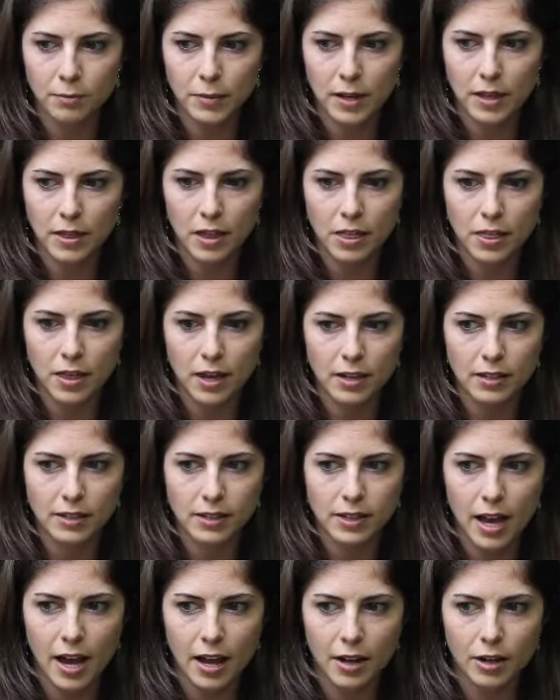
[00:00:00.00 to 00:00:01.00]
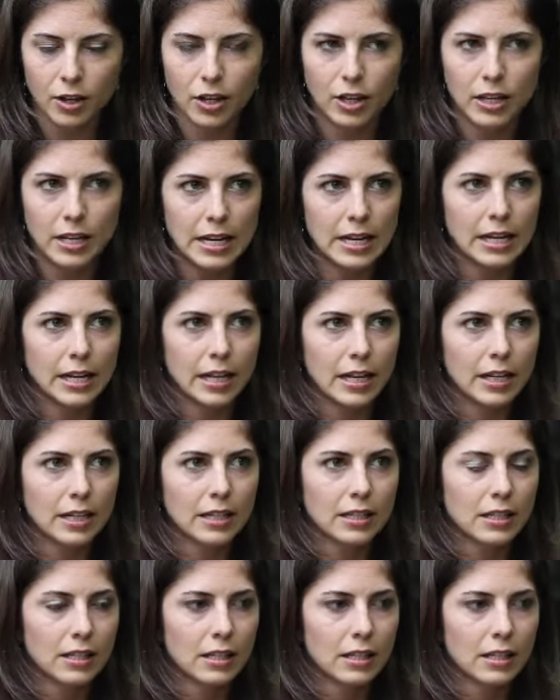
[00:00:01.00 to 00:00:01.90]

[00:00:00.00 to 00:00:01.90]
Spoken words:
me the things that needed,